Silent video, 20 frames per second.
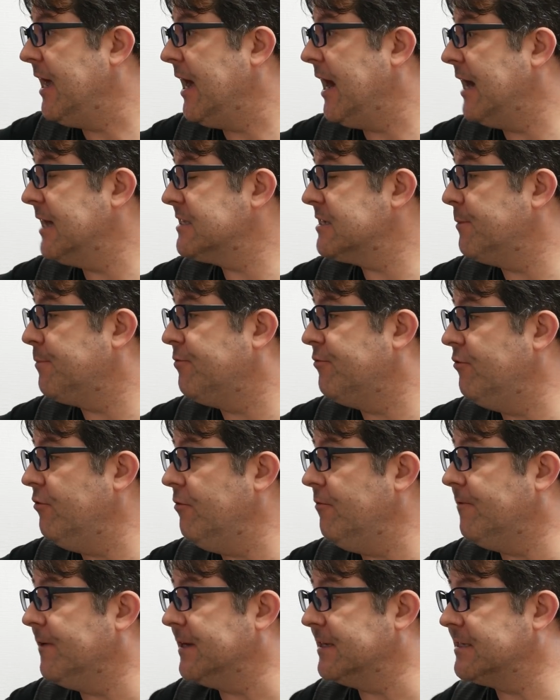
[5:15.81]
And to
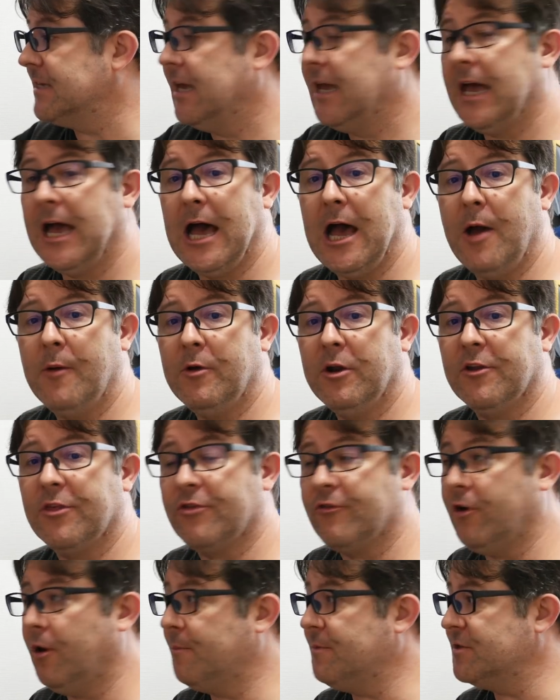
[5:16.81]
prove it, I'm going to
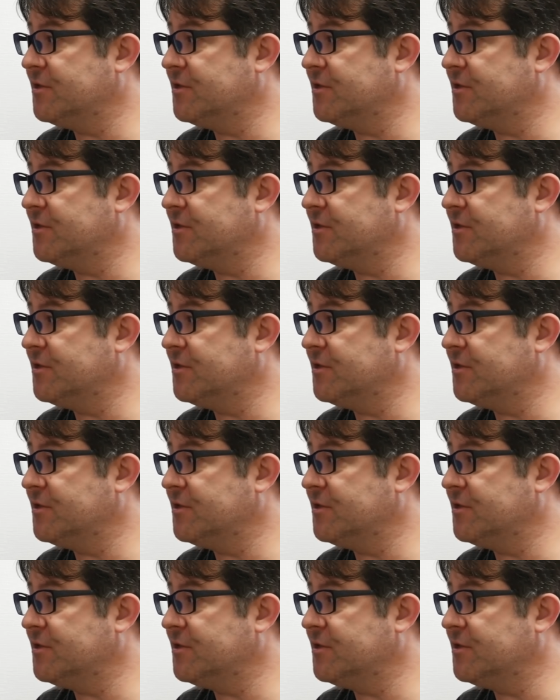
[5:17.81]
throw up a